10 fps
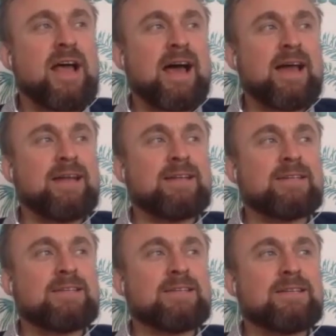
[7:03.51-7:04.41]

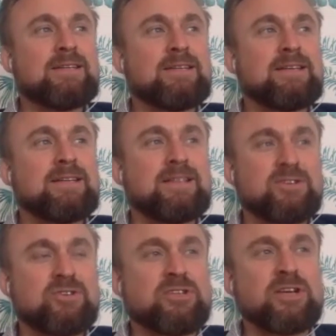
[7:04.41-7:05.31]
And it's
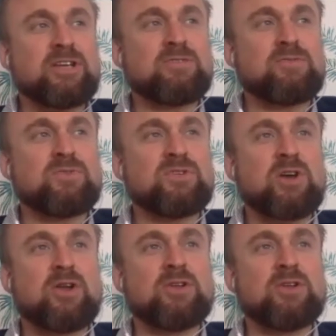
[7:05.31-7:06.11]
interesting because from a certain